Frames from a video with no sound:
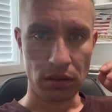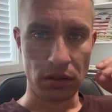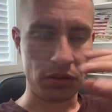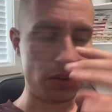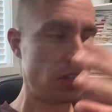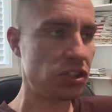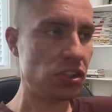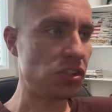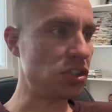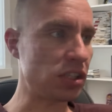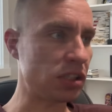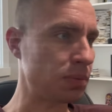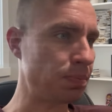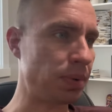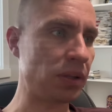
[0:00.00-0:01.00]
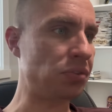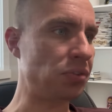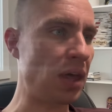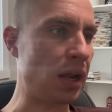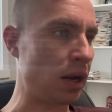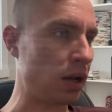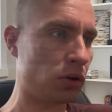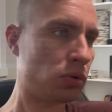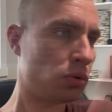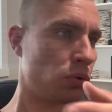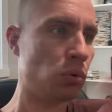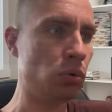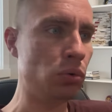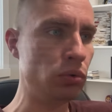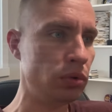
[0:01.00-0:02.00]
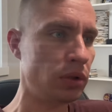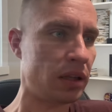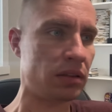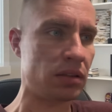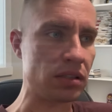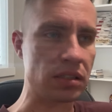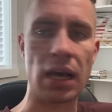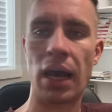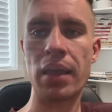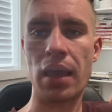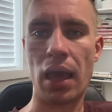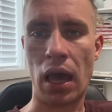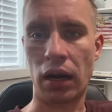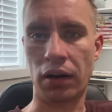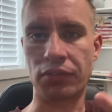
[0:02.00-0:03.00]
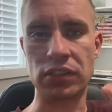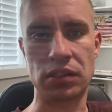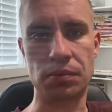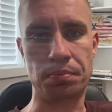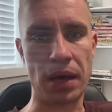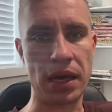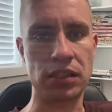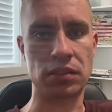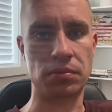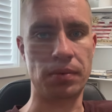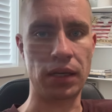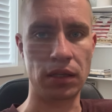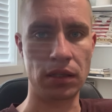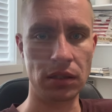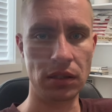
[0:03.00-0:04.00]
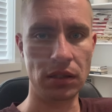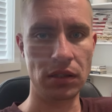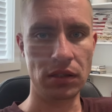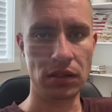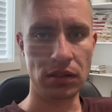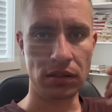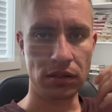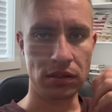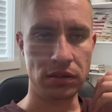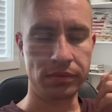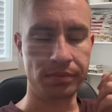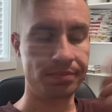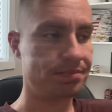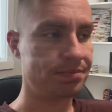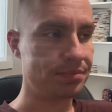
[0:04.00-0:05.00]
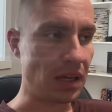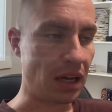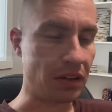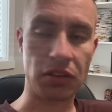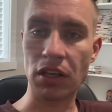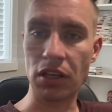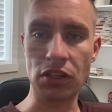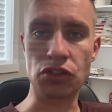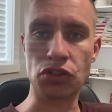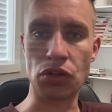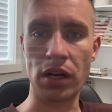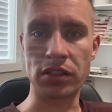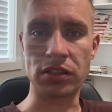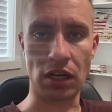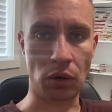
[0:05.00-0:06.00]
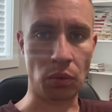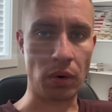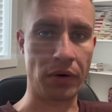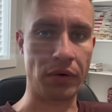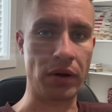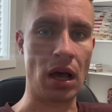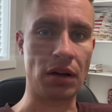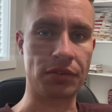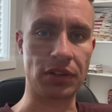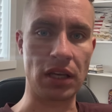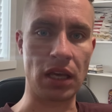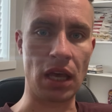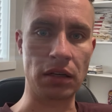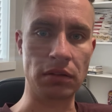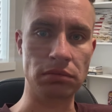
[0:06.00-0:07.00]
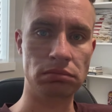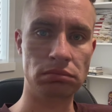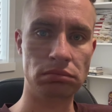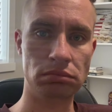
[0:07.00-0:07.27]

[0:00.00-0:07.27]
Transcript: This is just pathetic. Who let this guy out of his basement? I think his drugs are wearing off again.